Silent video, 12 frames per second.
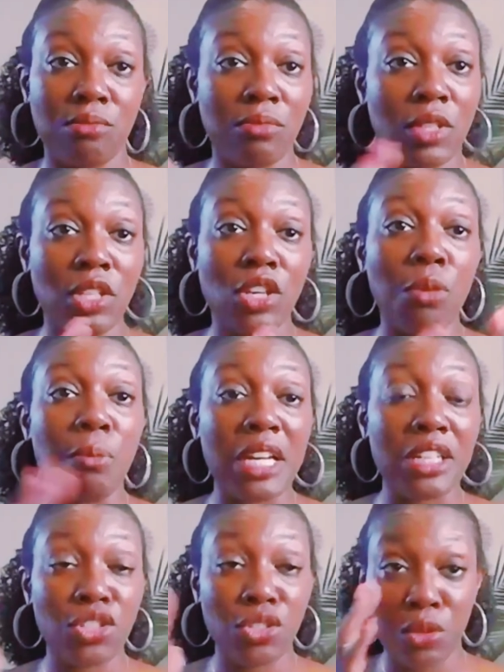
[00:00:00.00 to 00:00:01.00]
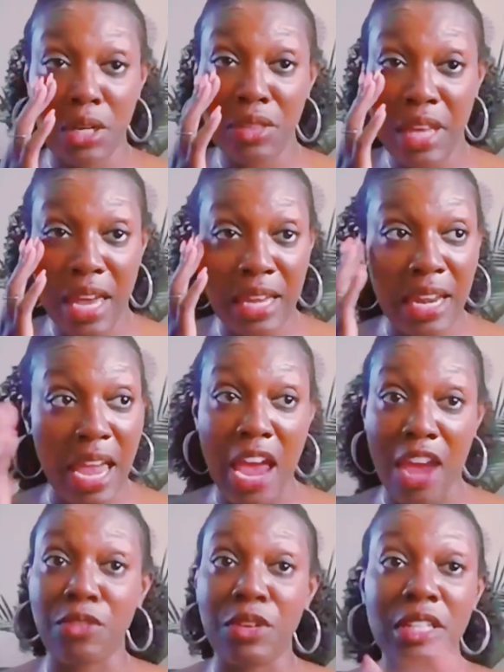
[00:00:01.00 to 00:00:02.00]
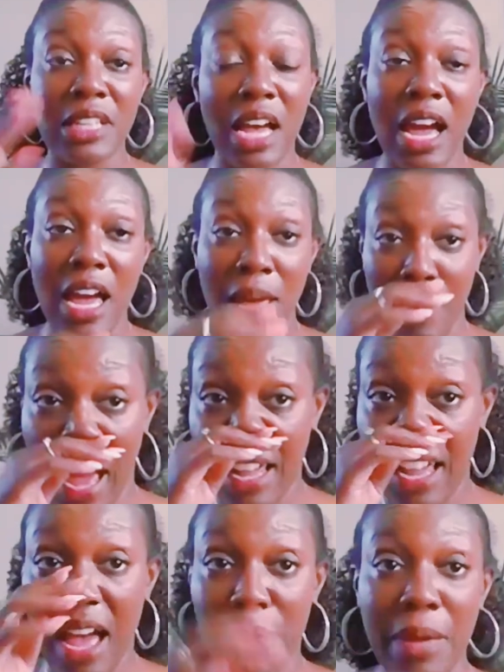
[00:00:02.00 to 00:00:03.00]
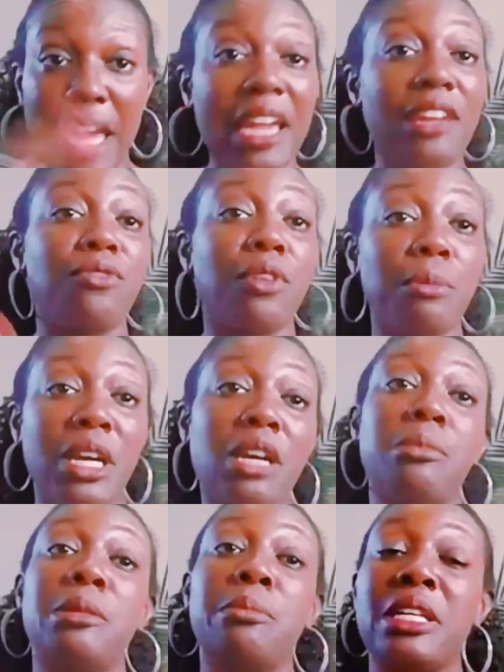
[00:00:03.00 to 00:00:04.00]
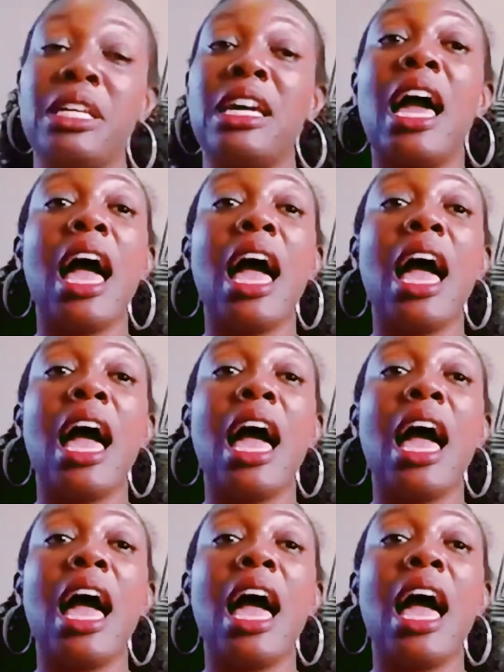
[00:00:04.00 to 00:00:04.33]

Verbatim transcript: you know, made sure that every time got paid from Airbnb,